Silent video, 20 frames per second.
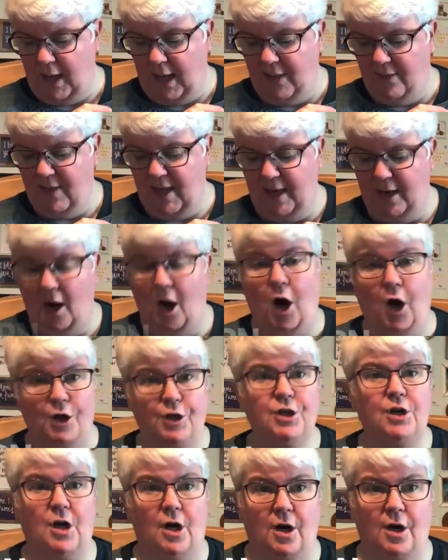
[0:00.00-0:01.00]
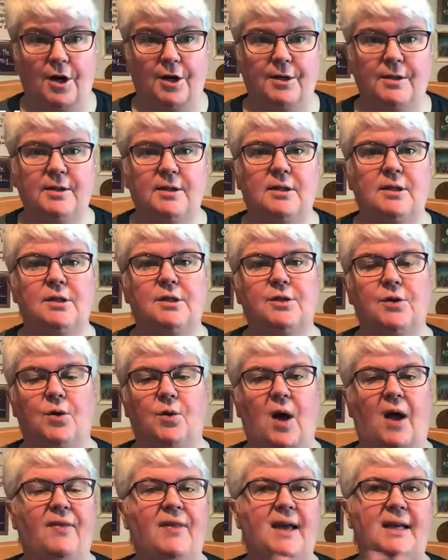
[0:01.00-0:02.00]
then Art Yarn. So,
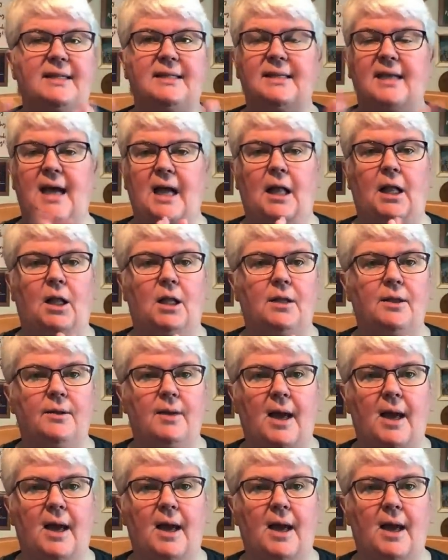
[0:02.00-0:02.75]
and they sell